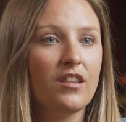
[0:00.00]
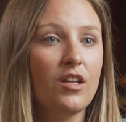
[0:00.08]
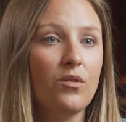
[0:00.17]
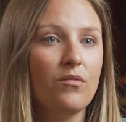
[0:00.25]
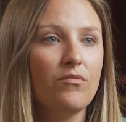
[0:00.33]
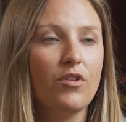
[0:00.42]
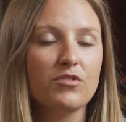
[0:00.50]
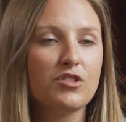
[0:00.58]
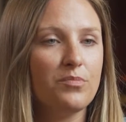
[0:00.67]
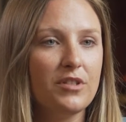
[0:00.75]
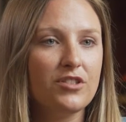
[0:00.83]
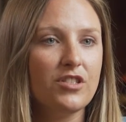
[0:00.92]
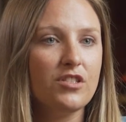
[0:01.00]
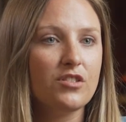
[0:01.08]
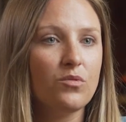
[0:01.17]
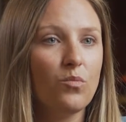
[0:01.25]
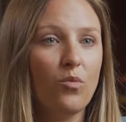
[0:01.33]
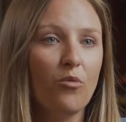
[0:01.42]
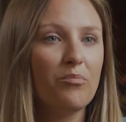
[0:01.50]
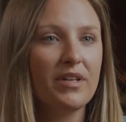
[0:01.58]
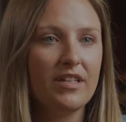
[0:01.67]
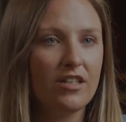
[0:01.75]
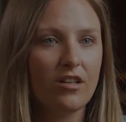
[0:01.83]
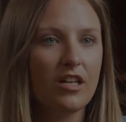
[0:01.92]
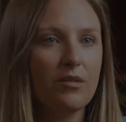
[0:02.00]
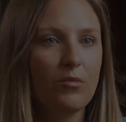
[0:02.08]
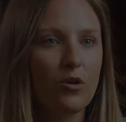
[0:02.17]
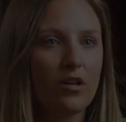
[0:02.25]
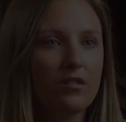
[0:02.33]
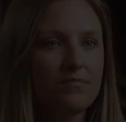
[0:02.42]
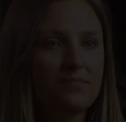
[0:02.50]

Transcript: then those species won't be here anymore.